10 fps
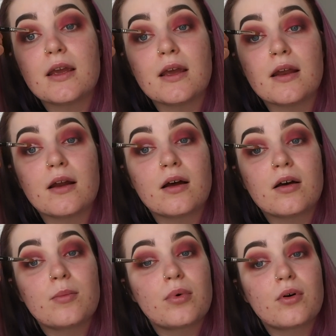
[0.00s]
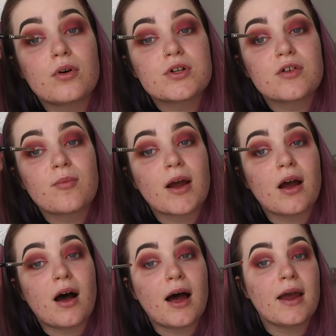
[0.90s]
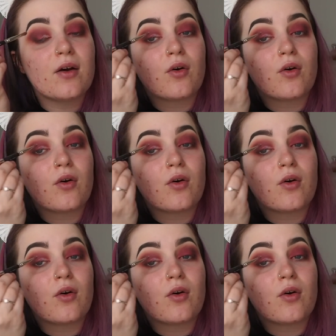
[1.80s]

inner portion of my eye